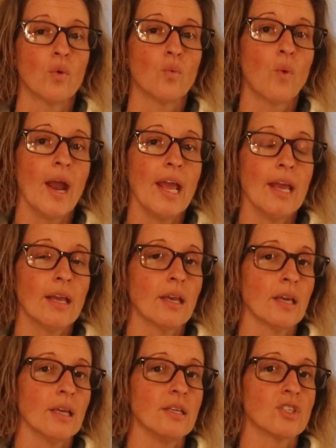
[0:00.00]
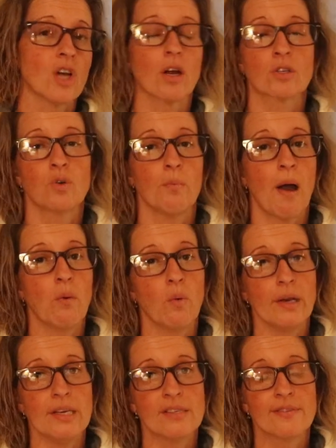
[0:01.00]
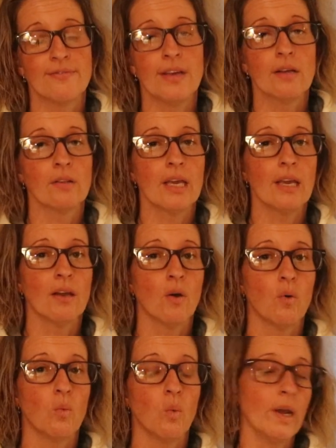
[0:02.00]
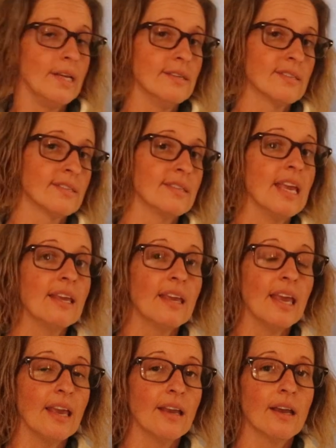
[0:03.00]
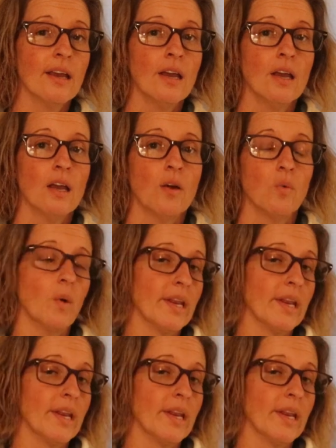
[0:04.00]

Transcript: Ray can talk to about what he's feeling, what he's thinking, what